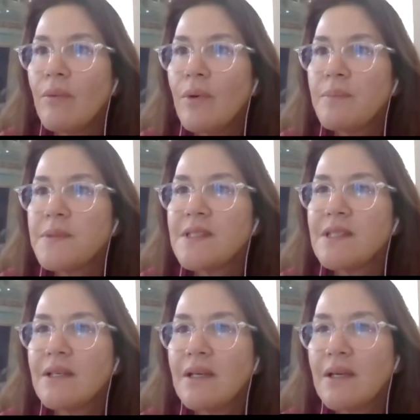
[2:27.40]

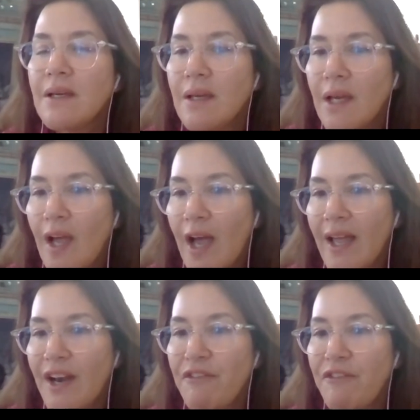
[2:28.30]
Whoops.
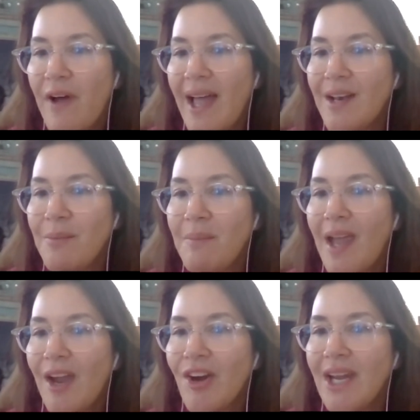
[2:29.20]
Gotta find
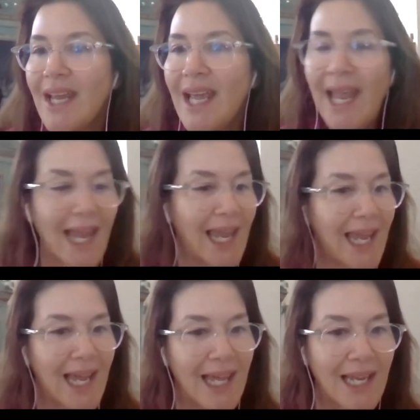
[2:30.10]
Mary
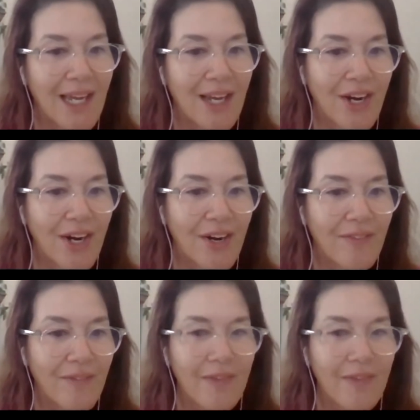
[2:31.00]
Ann here.